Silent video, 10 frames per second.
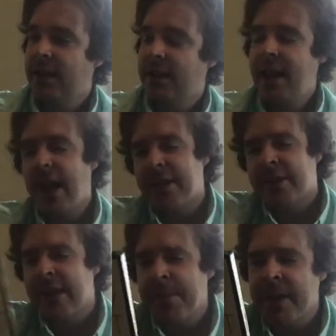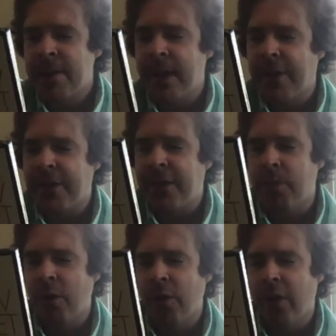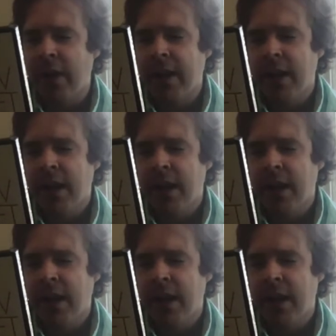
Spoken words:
Now, there's something about this movie.